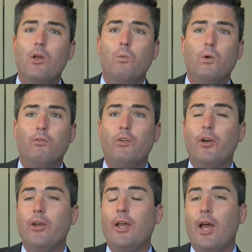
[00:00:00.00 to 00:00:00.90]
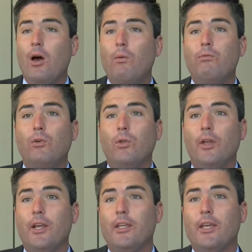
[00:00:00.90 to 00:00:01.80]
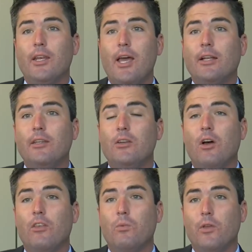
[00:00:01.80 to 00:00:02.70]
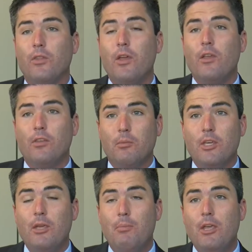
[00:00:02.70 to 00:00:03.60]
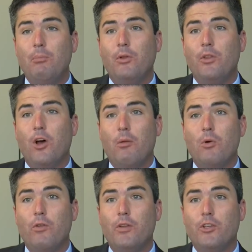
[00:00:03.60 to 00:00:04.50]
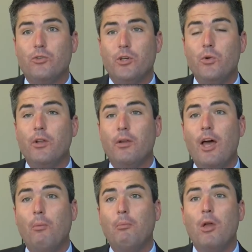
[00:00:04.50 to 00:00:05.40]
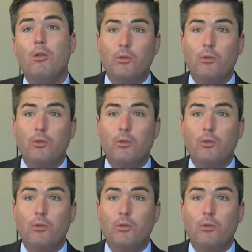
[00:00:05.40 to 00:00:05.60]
were very helpful in connecting us with some key people in the automotive industry who can help